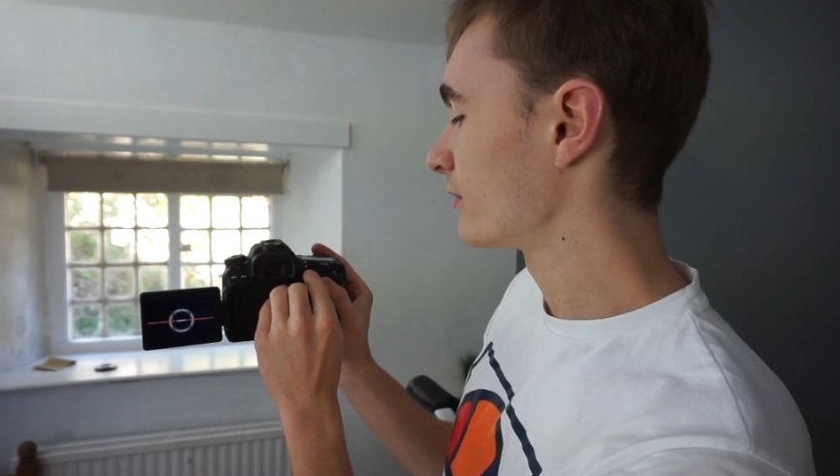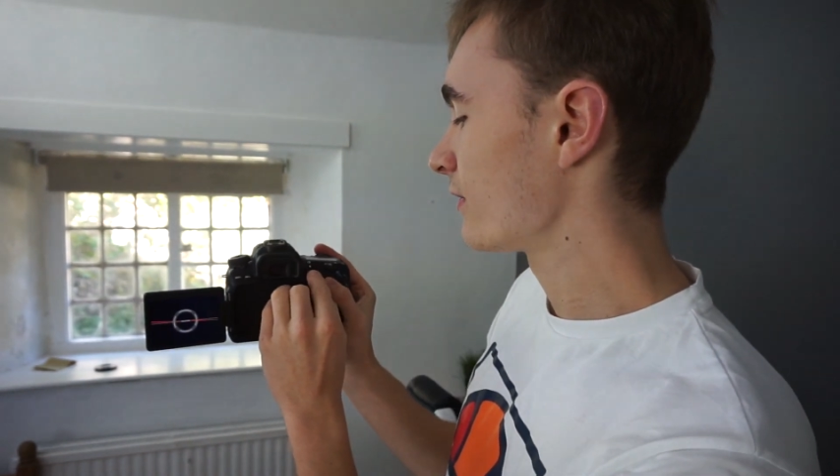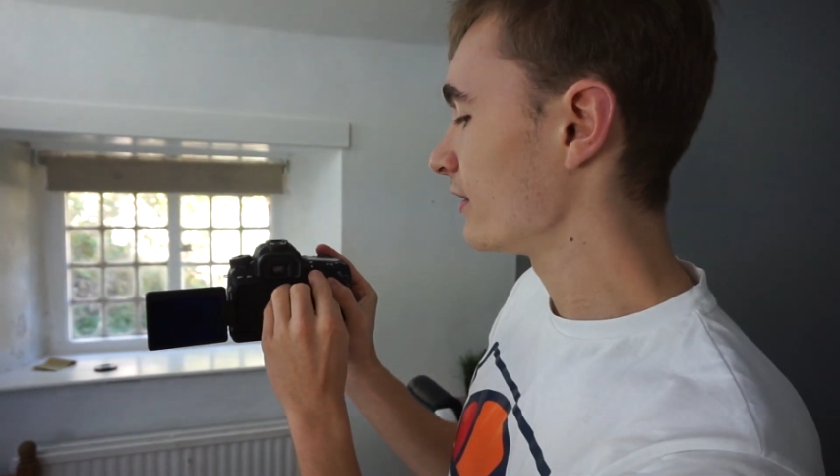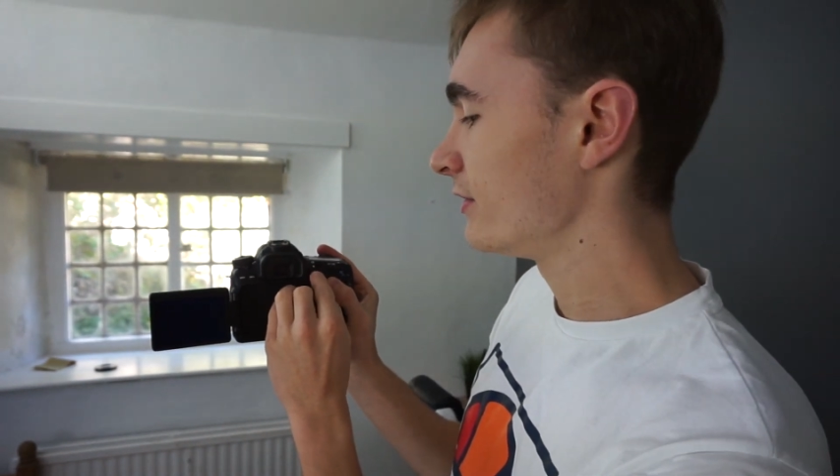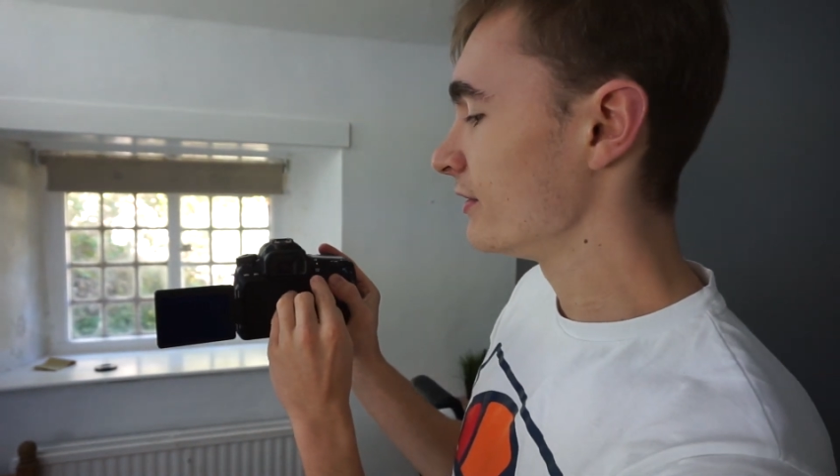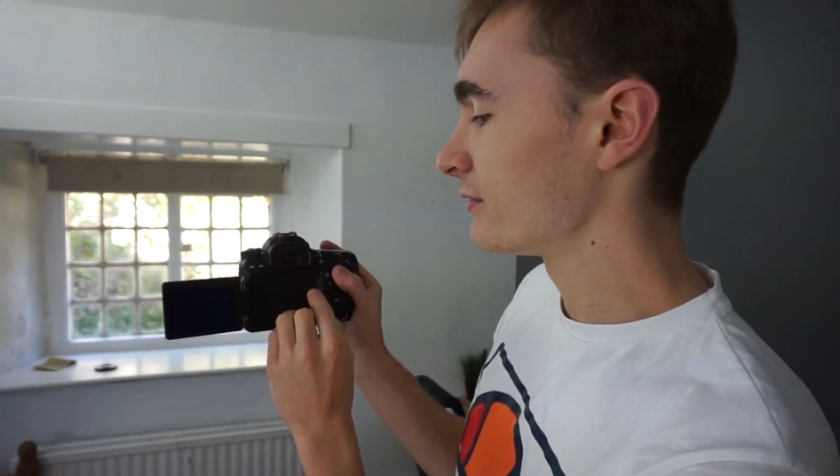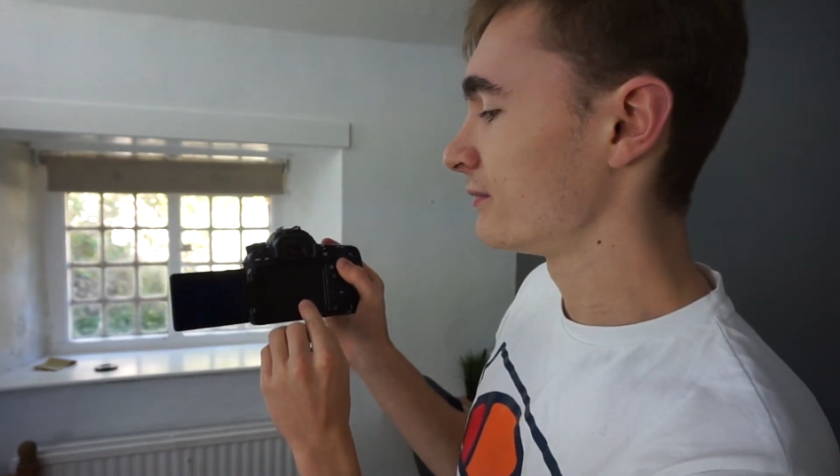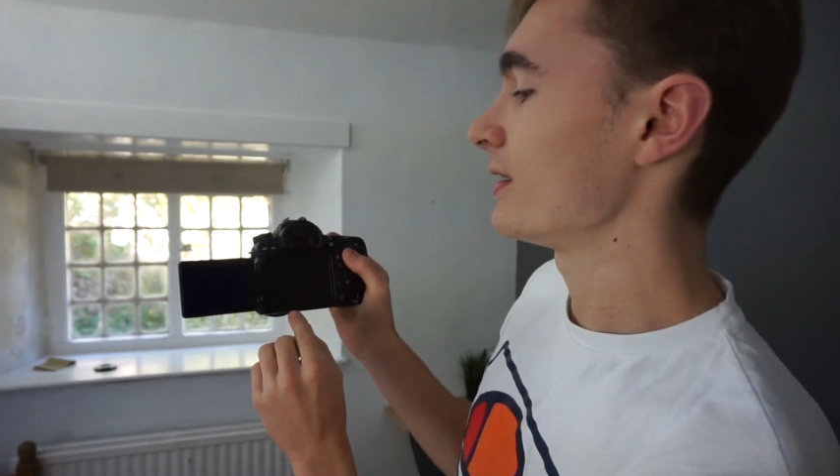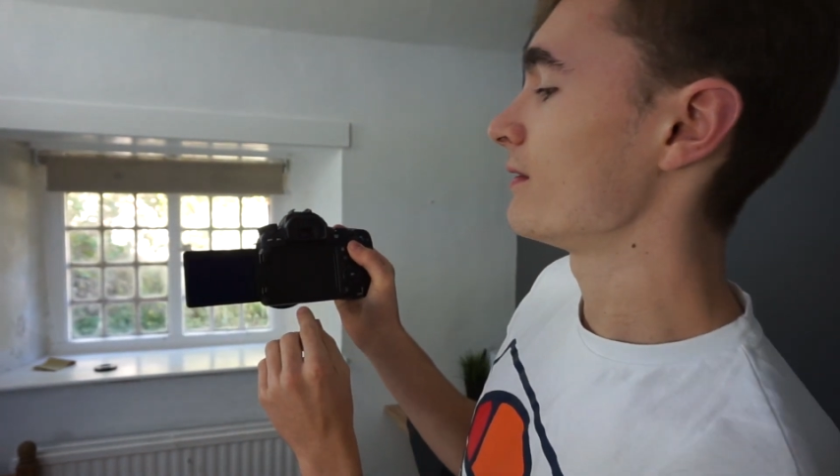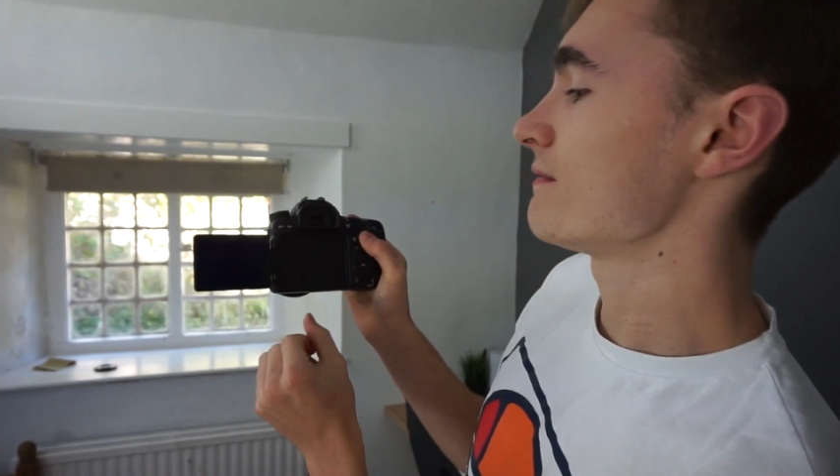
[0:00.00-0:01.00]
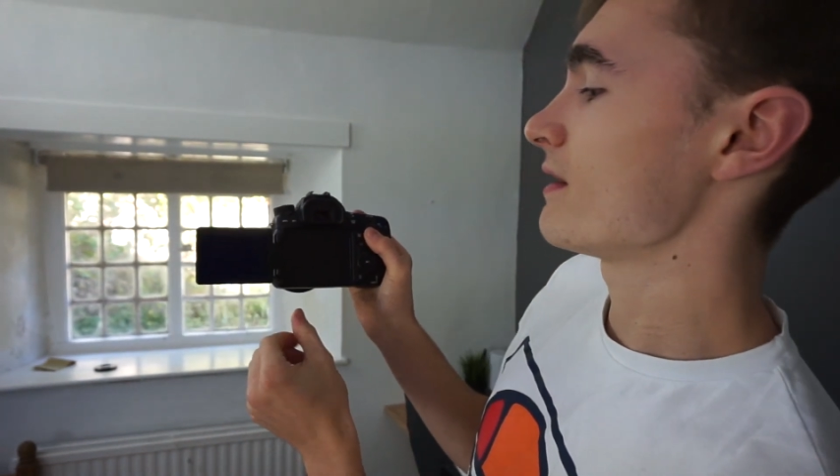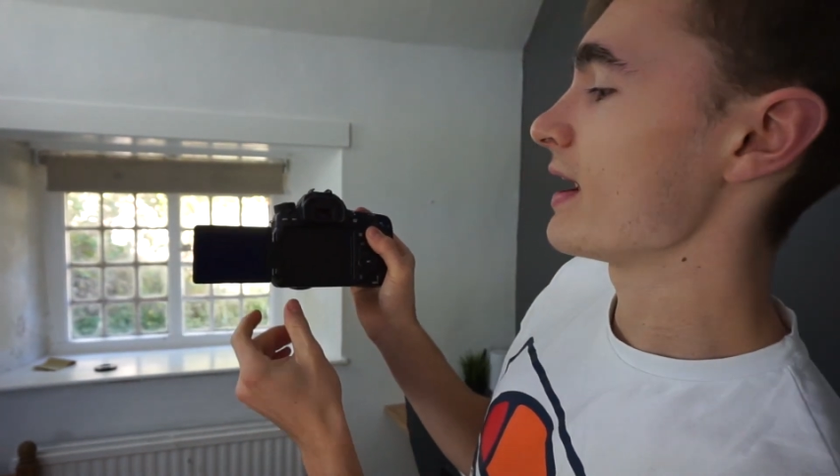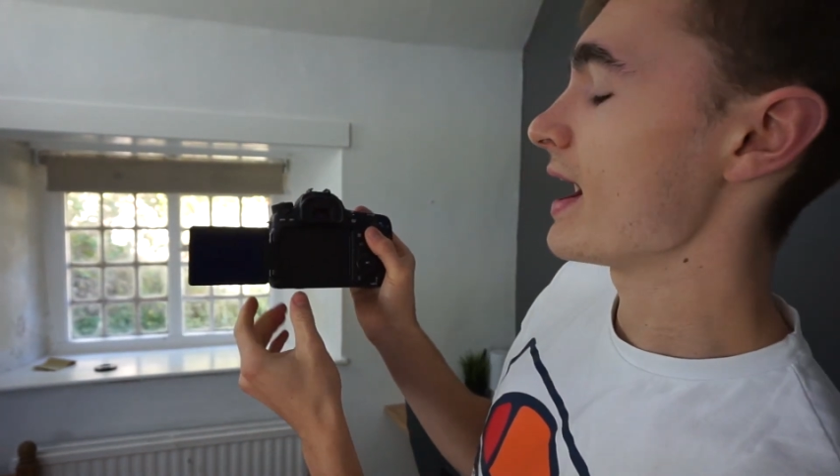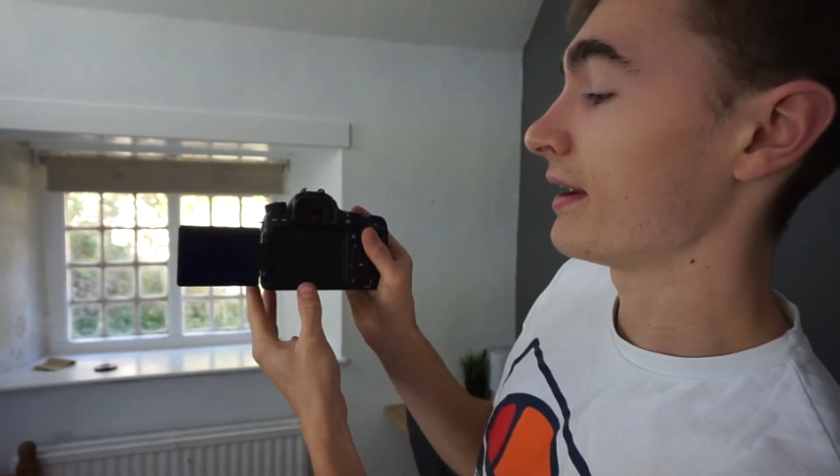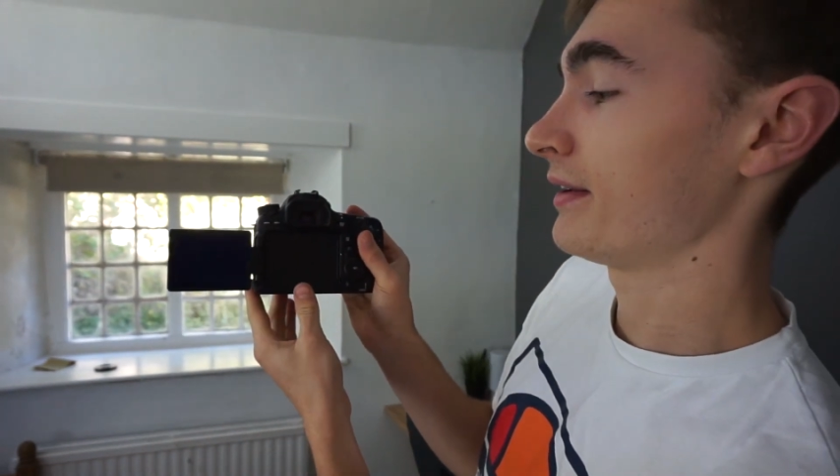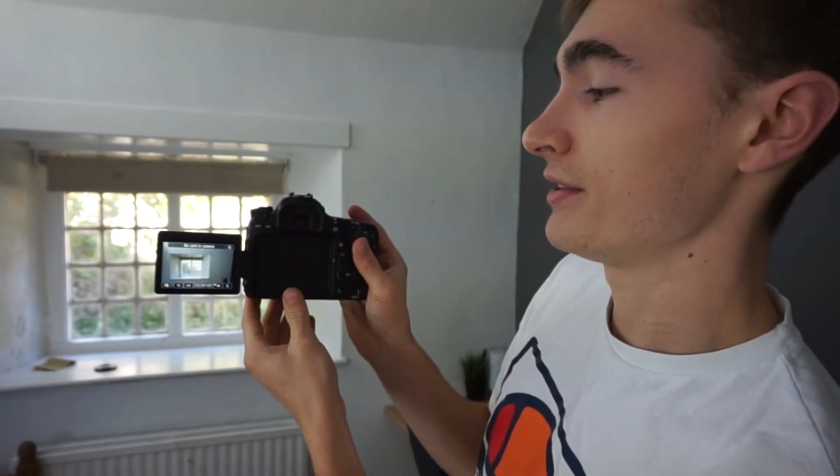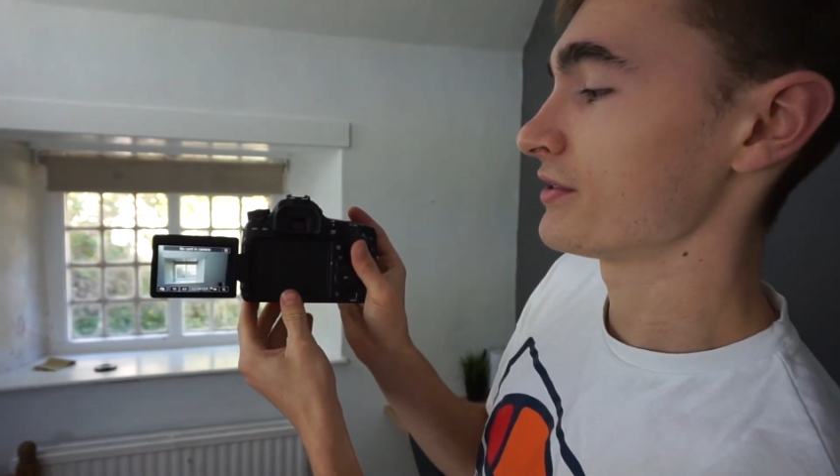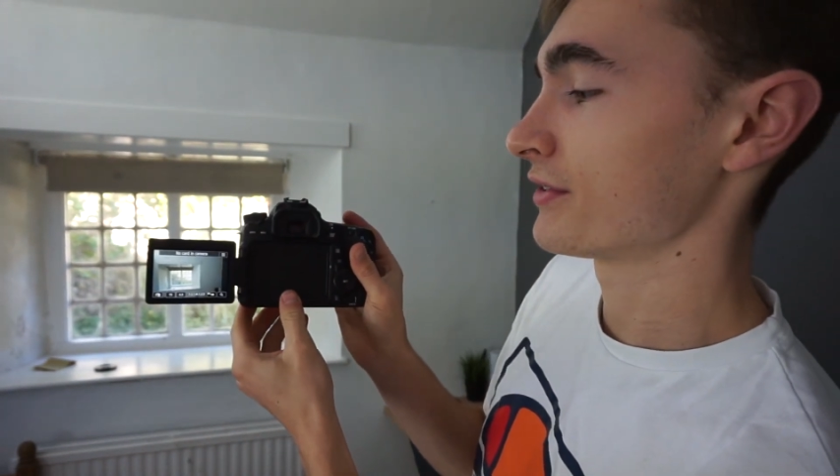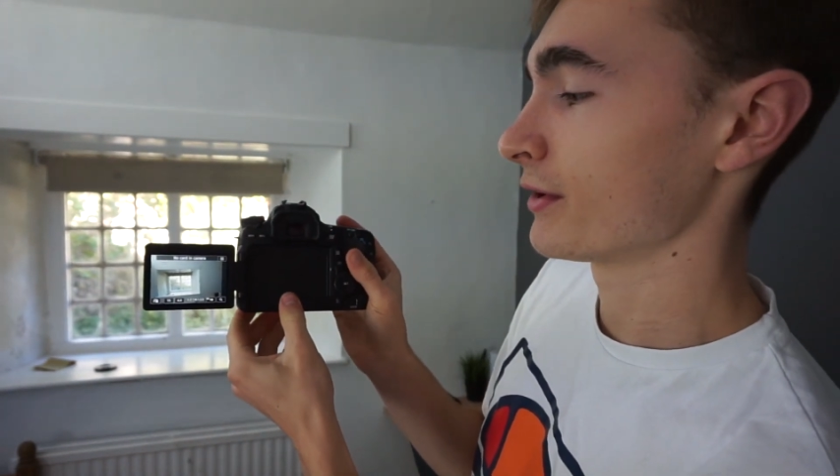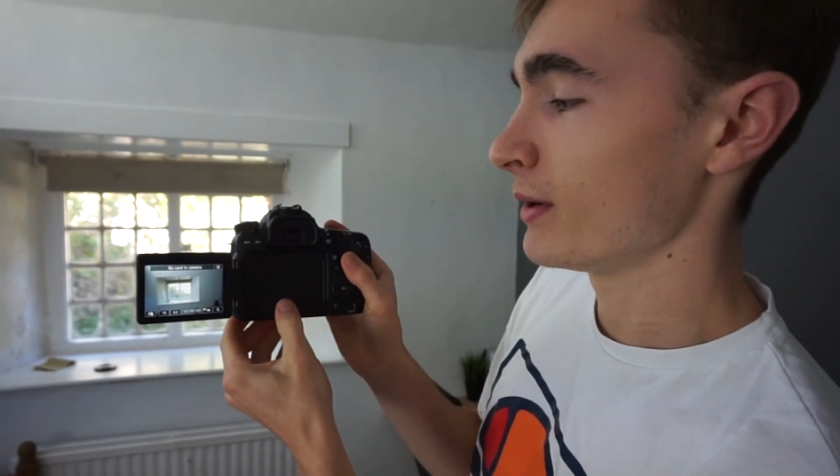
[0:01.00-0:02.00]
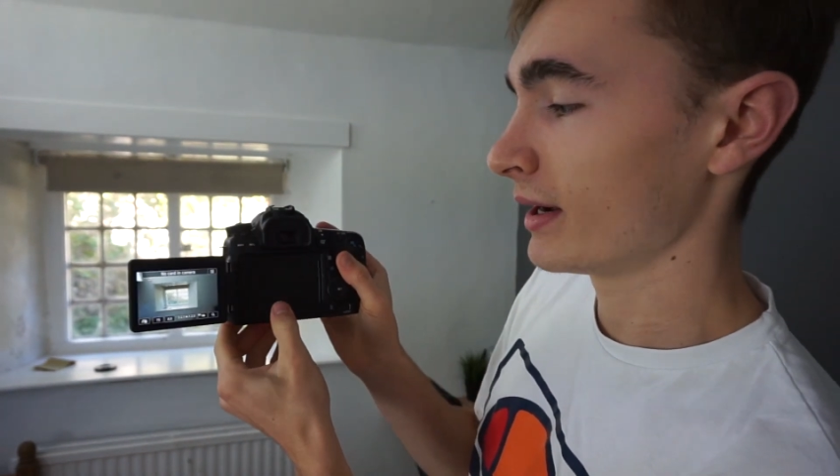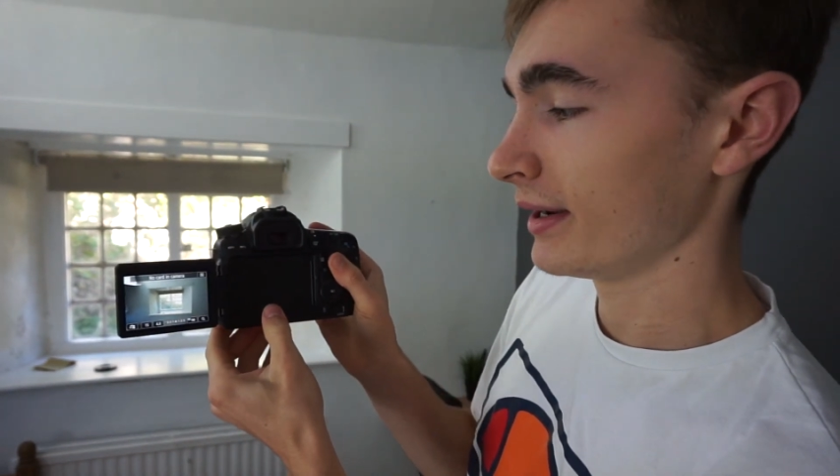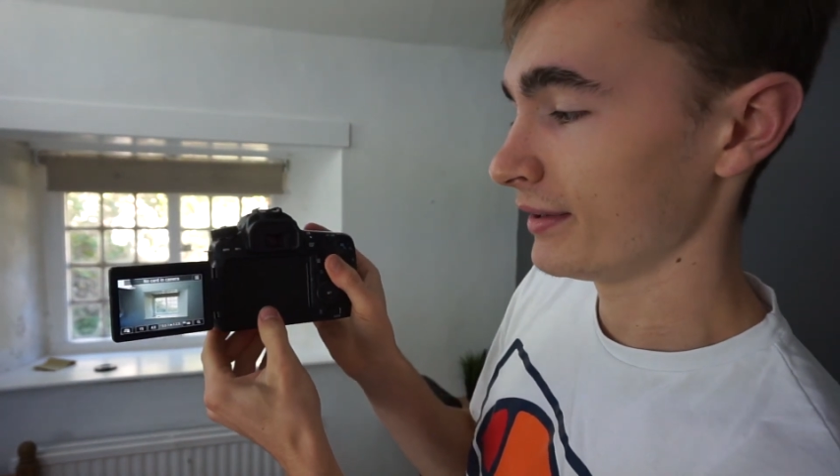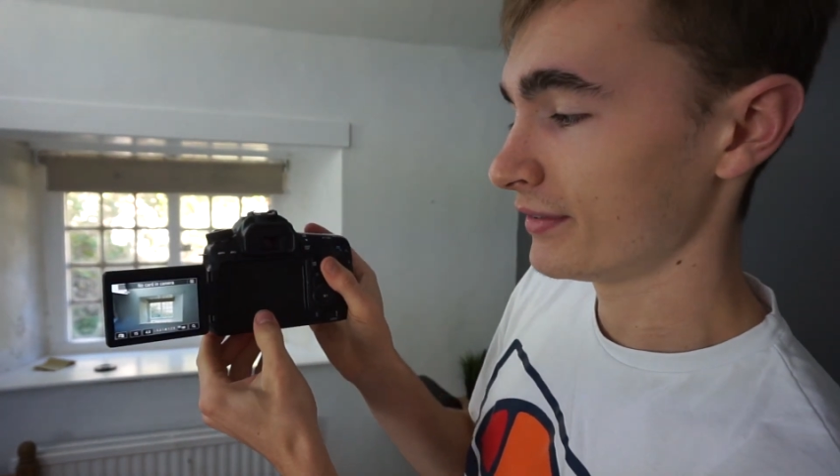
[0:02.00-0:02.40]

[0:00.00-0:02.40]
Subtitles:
so this is very handy just to quickly